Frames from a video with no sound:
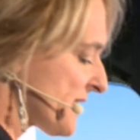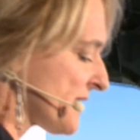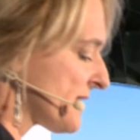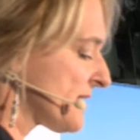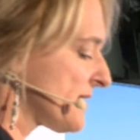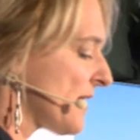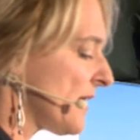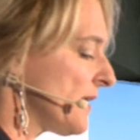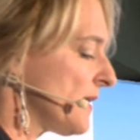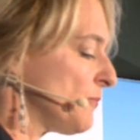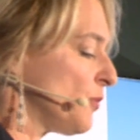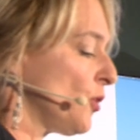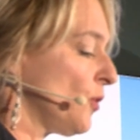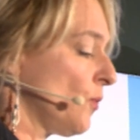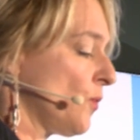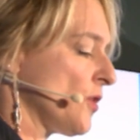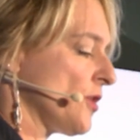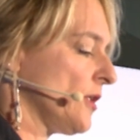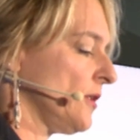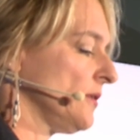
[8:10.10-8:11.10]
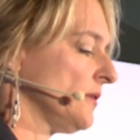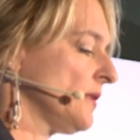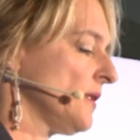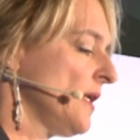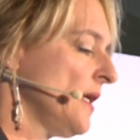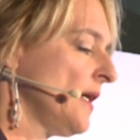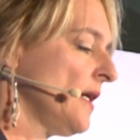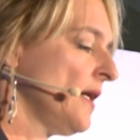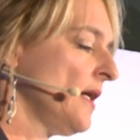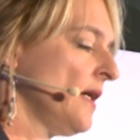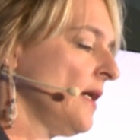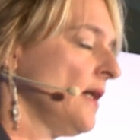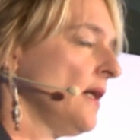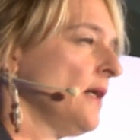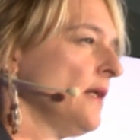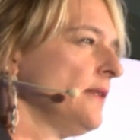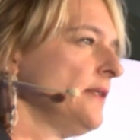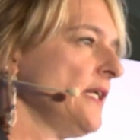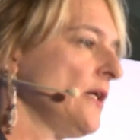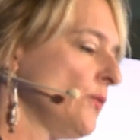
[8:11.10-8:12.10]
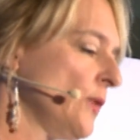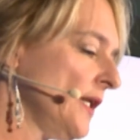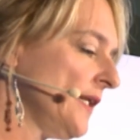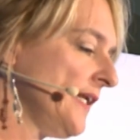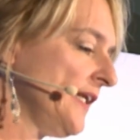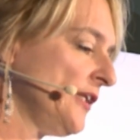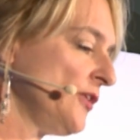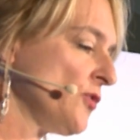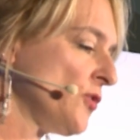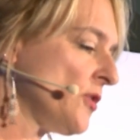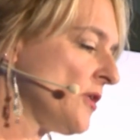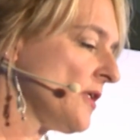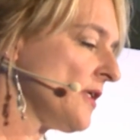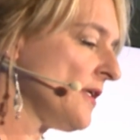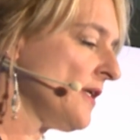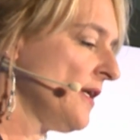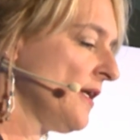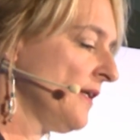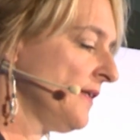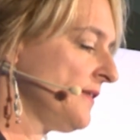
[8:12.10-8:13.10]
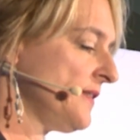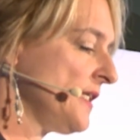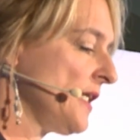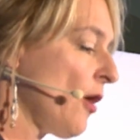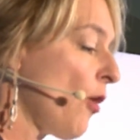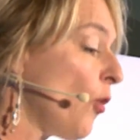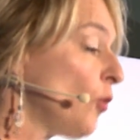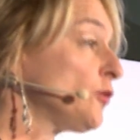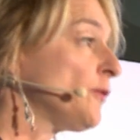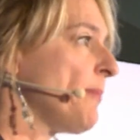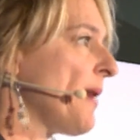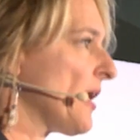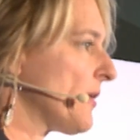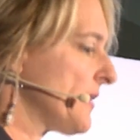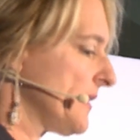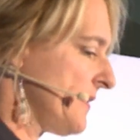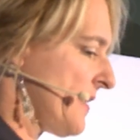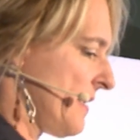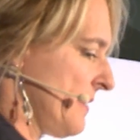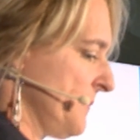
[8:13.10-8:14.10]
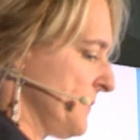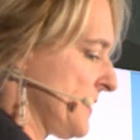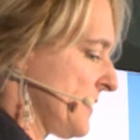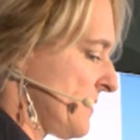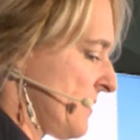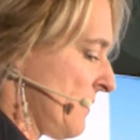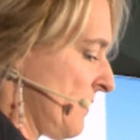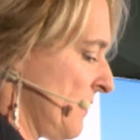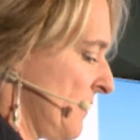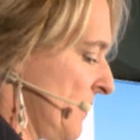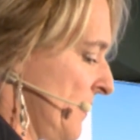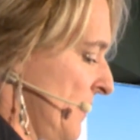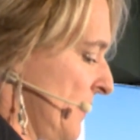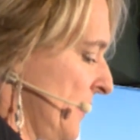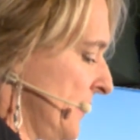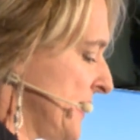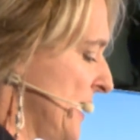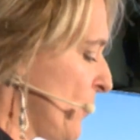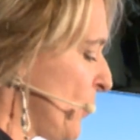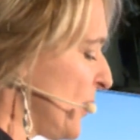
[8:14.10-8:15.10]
sustainable world. They will ignore the old paradigms. They